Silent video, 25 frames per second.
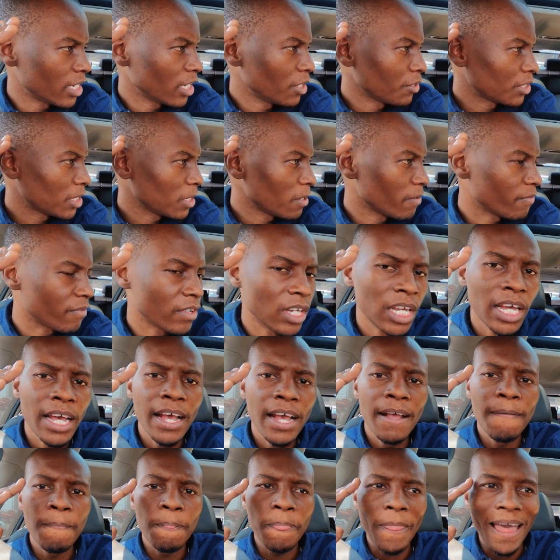tell yourself,
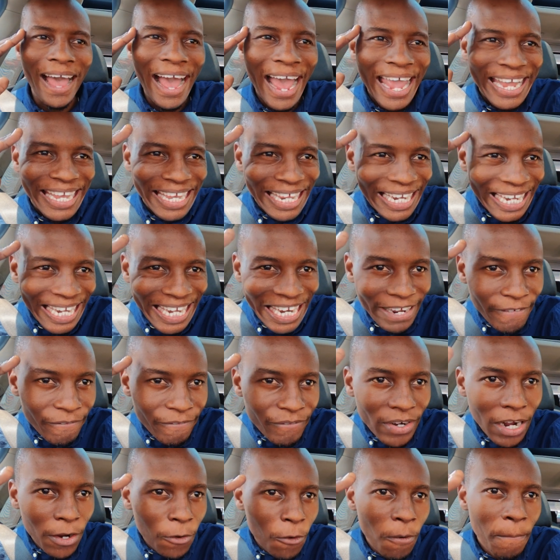I can
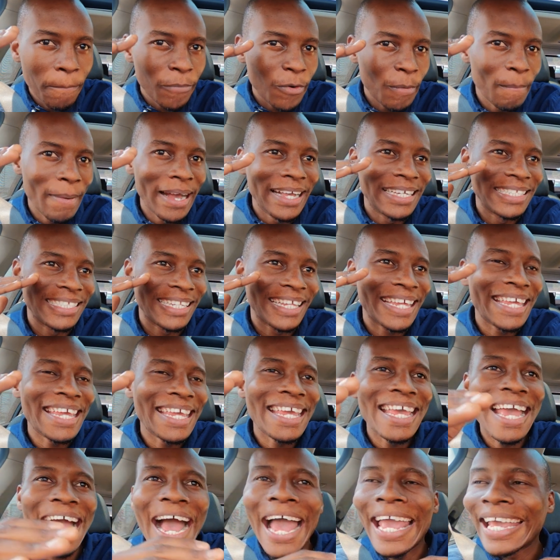never compromise
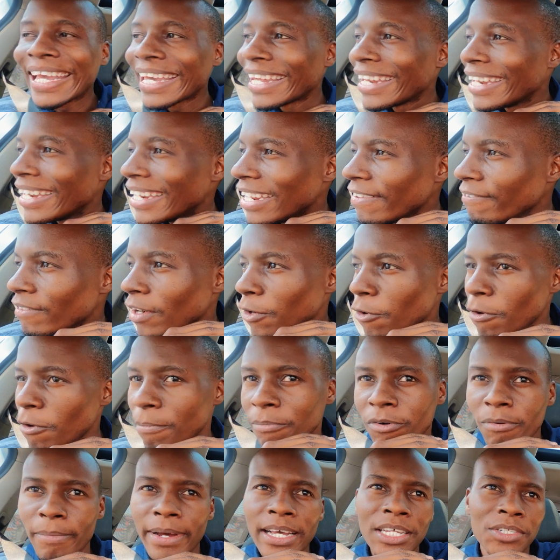here, I can never
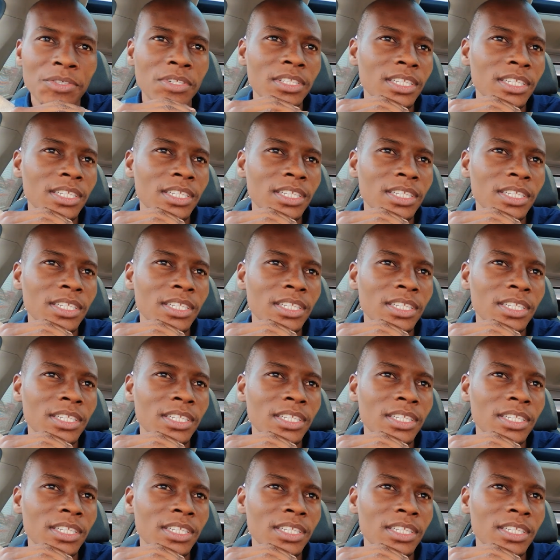compromise